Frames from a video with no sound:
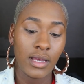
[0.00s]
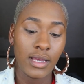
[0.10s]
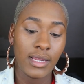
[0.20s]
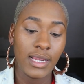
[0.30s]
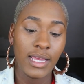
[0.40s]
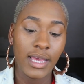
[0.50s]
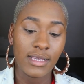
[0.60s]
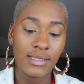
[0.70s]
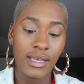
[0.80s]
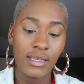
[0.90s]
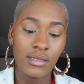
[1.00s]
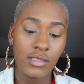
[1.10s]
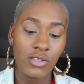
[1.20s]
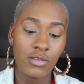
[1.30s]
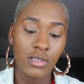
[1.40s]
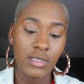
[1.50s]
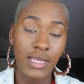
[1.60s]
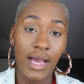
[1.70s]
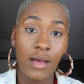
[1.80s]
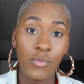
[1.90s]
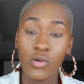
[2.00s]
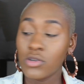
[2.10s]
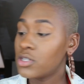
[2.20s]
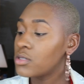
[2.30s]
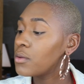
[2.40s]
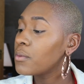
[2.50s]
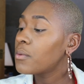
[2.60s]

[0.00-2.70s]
and any excess you can dab or just